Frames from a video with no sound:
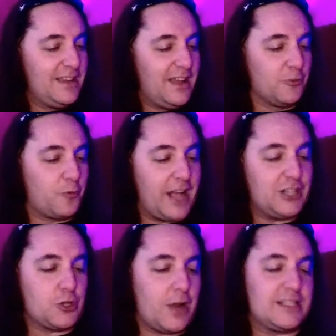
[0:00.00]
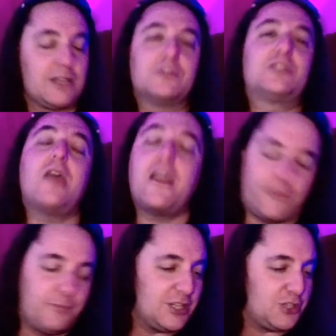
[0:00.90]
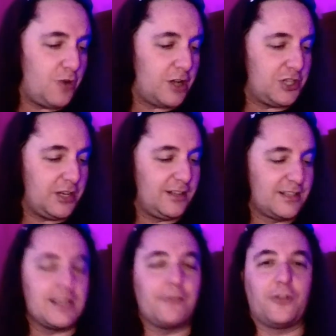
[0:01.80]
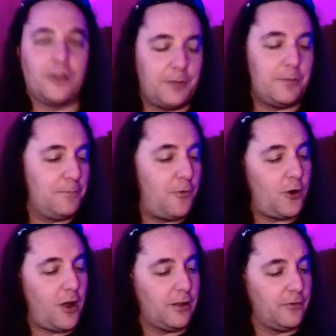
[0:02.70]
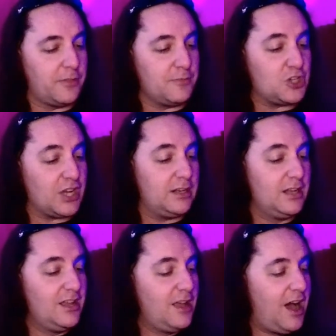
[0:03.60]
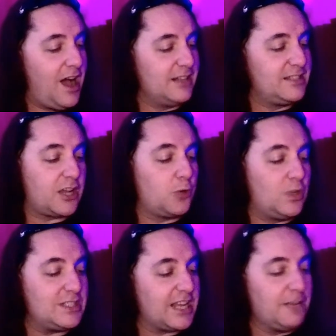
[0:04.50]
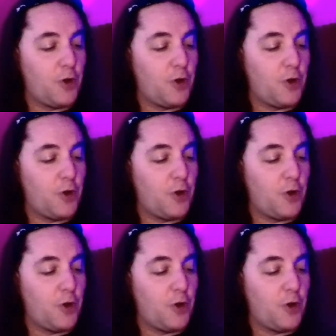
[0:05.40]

and the ranch dressing was saved from destruction, except for it had been poured all over the machine. Doug had once again